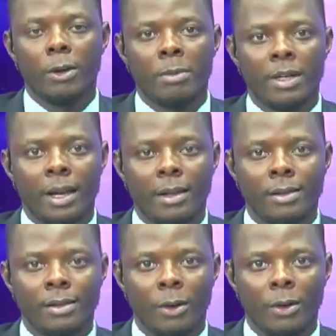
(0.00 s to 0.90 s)
Development
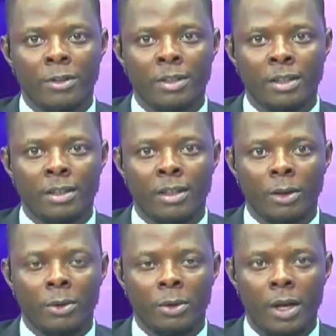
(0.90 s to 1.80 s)
Agency offices in
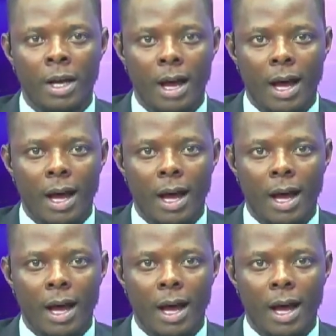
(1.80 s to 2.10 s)
Nakuru